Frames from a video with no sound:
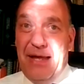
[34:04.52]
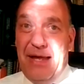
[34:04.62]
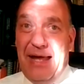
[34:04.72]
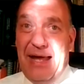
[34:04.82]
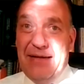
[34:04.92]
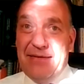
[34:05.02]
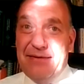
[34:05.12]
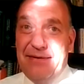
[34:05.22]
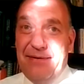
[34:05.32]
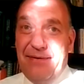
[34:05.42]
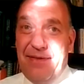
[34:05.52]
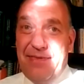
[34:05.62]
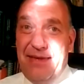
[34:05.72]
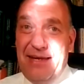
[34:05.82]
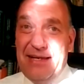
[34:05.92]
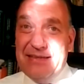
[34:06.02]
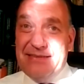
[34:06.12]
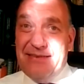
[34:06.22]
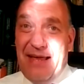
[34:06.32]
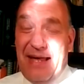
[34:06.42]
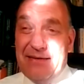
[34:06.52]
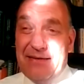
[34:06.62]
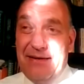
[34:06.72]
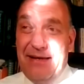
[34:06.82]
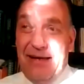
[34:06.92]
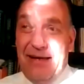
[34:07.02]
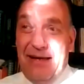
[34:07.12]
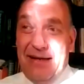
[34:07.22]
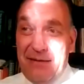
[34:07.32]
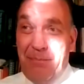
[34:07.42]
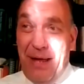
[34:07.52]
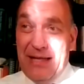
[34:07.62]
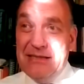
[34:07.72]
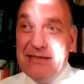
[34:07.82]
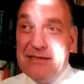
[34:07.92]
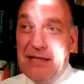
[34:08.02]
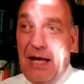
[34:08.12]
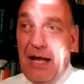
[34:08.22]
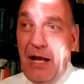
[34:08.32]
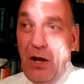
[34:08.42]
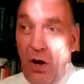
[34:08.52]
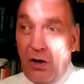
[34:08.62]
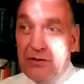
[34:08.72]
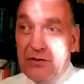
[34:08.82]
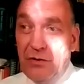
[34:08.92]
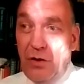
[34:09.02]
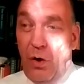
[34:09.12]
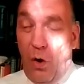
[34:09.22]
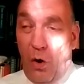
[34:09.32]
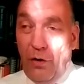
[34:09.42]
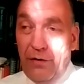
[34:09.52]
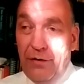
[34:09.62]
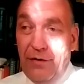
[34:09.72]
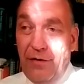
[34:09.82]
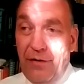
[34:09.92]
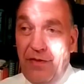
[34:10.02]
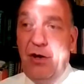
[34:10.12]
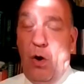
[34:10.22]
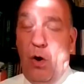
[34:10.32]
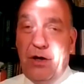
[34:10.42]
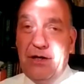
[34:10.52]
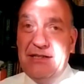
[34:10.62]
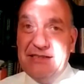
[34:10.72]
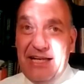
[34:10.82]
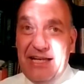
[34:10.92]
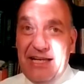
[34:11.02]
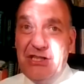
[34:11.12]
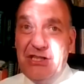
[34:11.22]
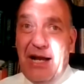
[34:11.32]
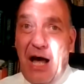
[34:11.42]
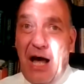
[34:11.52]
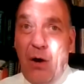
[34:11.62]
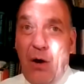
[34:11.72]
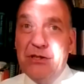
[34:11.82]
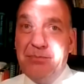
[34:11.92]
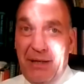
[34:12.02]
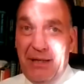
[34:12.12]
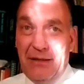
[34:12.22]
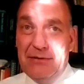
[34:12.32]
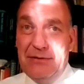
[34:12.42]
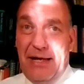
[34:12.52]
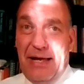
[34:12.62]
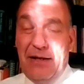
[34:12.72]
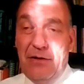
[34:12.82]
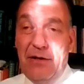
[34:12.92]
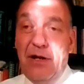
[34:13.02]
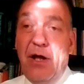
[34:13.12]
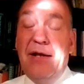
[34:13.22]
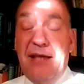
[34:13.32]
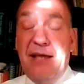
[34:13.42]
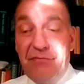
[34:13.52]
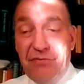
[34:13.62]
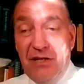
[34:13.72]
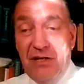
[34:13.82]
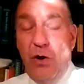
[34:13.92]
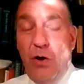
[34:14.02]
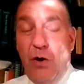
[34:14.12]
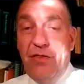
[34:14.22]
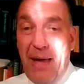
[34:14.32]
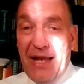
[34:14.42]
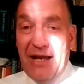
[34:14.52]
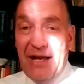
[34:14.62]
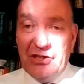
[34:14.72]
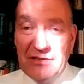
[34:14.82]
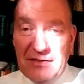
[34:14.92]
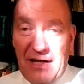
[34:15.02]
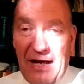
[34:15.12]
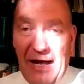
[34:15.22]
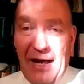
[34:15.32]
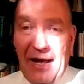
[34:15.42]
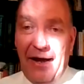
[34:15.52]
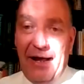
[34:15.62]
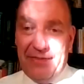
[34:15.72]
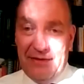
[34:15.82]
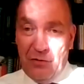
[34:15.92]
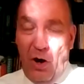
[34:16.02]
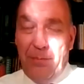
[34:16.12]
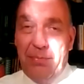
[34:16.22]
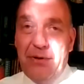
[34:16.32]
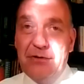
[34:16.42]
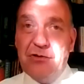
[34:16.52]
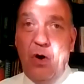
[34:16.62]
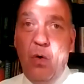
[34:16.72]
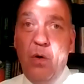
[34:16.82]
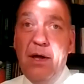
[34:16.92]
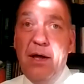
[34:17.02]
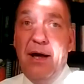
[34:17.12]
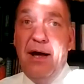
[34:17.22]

And the thing is that it depends a lot on the organization and how it's built, and definitely on the managers at the top. So